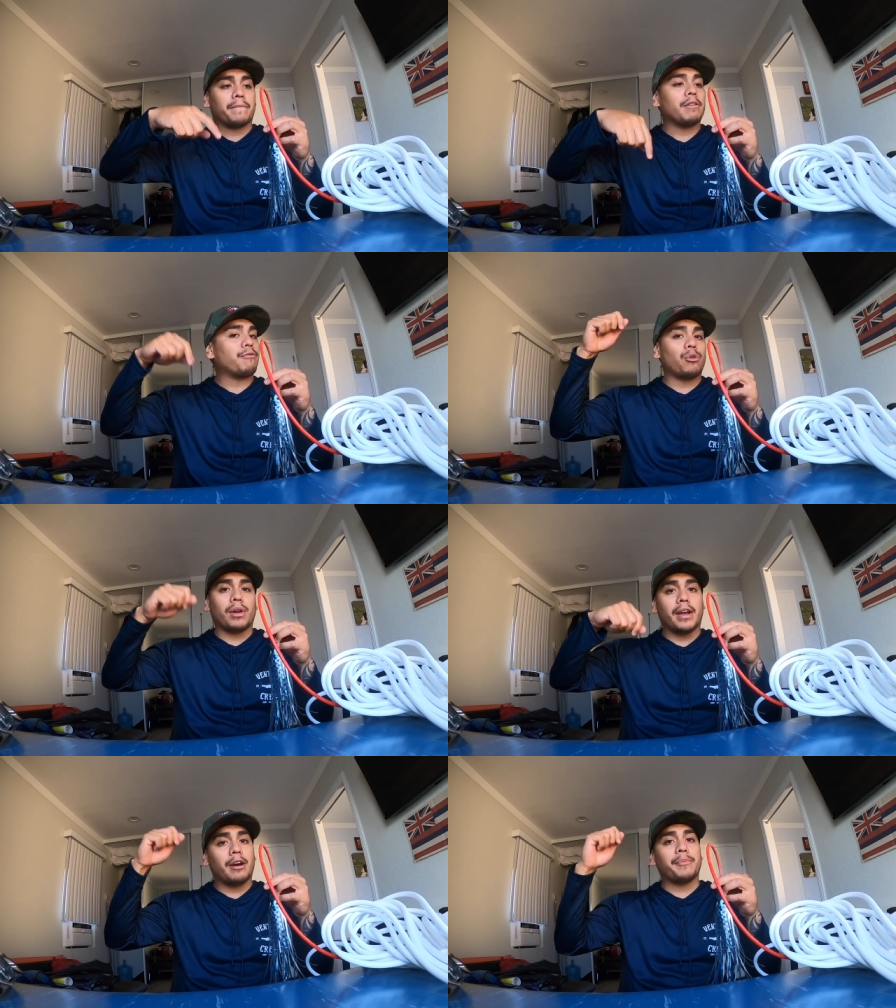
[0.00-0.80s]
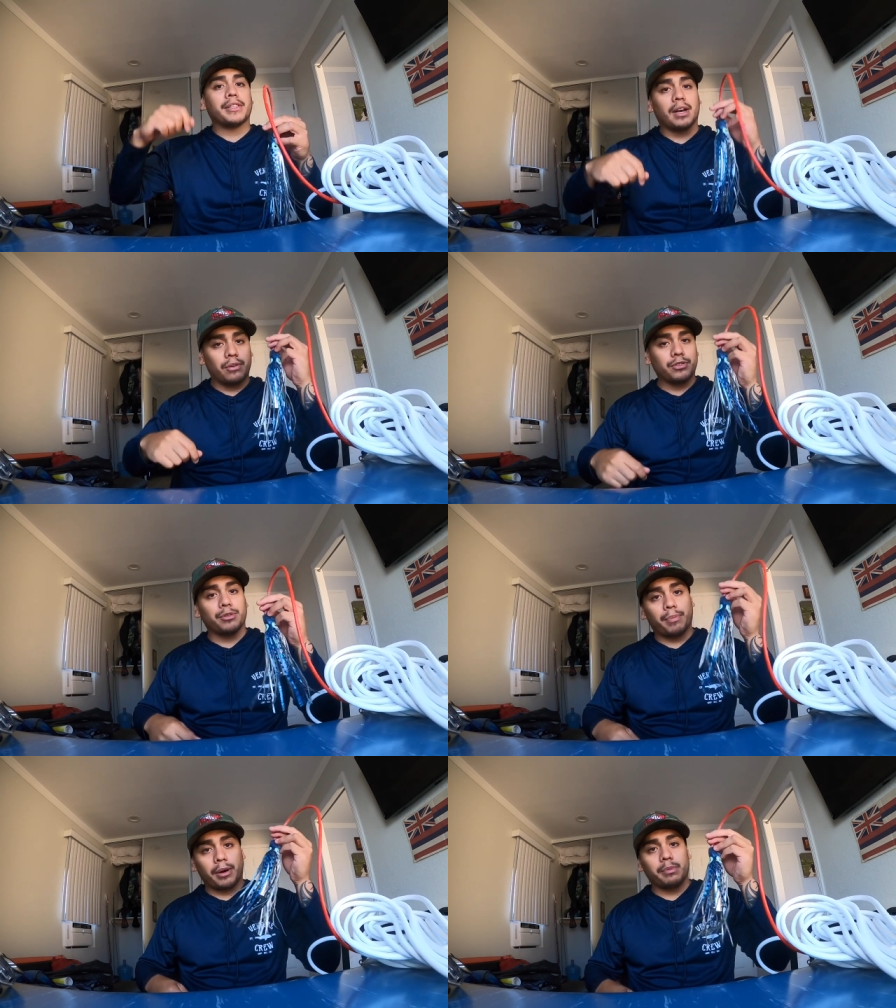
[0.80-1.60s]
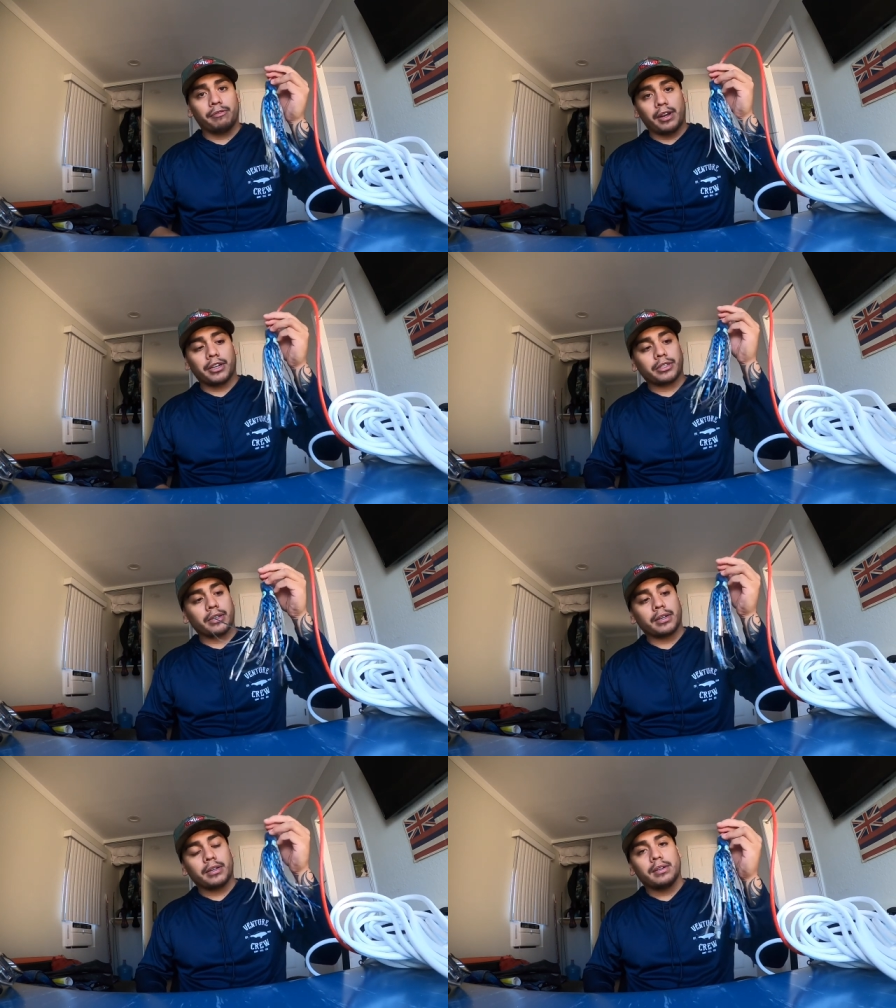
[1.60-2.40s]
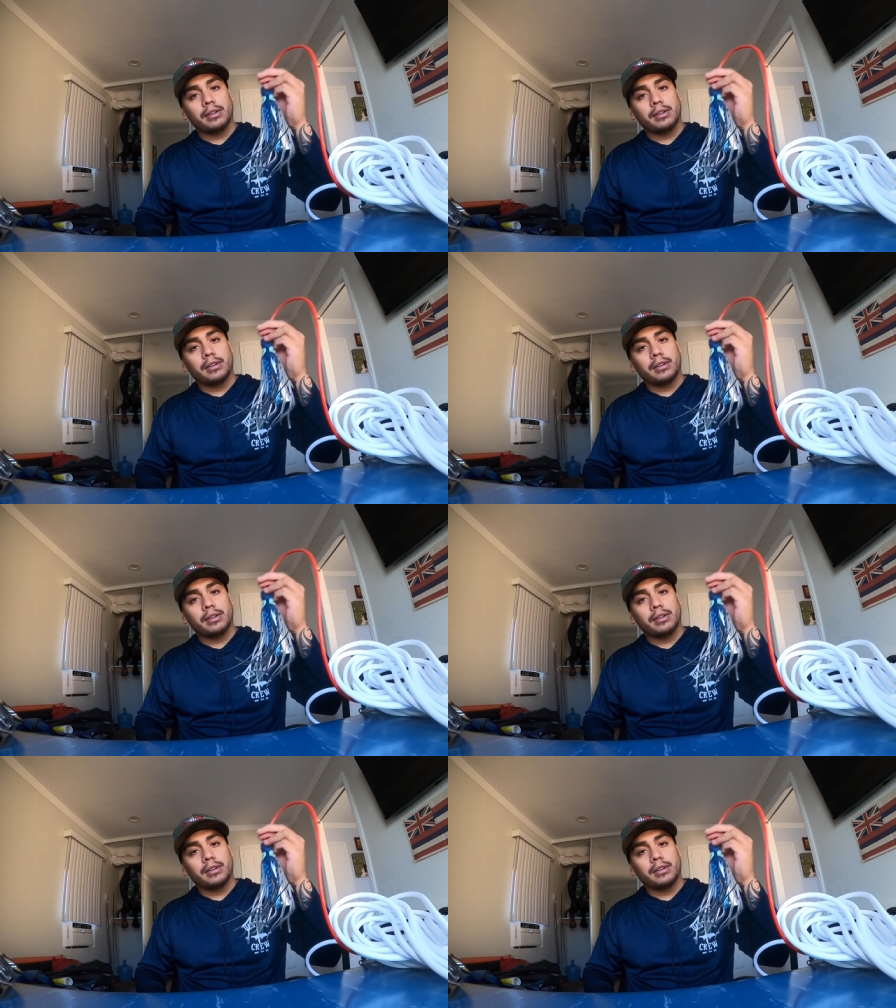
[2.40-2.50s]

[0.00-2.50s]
the float line up and down to bob the flasher.